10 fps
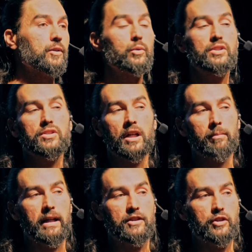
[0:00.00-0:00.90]
who was stung
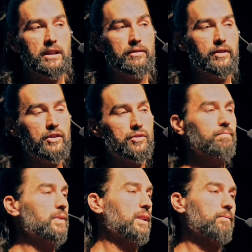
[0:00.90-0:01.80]
by a jellyfish.
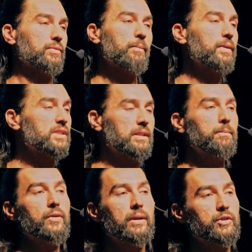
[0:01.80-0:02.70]
Something
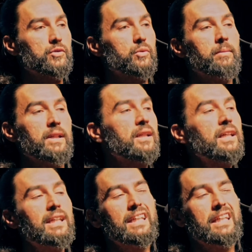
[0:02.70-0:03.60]
simple, they were swimming,
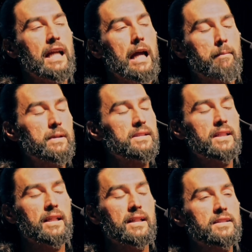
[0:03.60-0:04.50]
it happens,
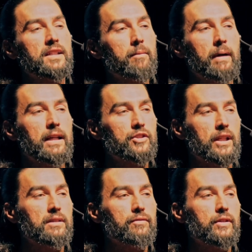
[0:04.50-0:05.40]
they got stung by a
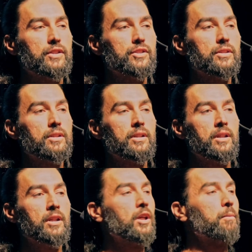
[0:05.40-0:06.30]
jellyfish.
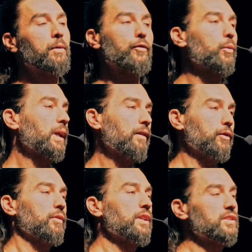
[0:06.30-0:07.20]
But for whatever
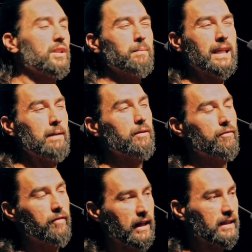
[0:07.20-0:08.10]
reason, it became
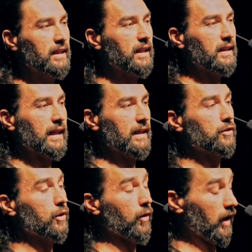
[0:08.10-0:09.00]
infected and they had to
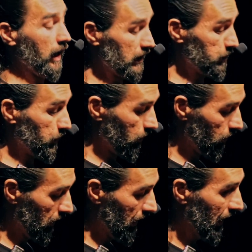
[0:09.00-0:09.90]
go to the
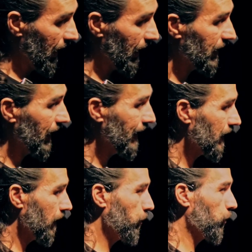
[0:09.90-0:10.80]
hospital. And they ended
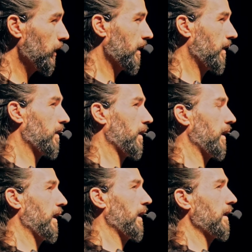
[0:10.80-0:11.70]
up with
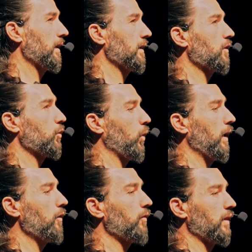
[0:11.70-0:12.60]
a
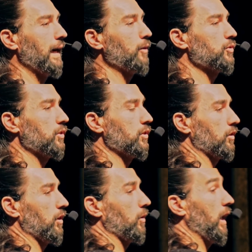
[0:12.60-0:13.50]
12,000
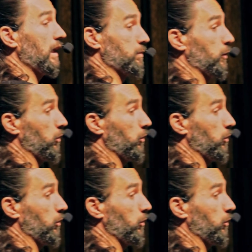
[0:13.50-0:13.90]
euro hospital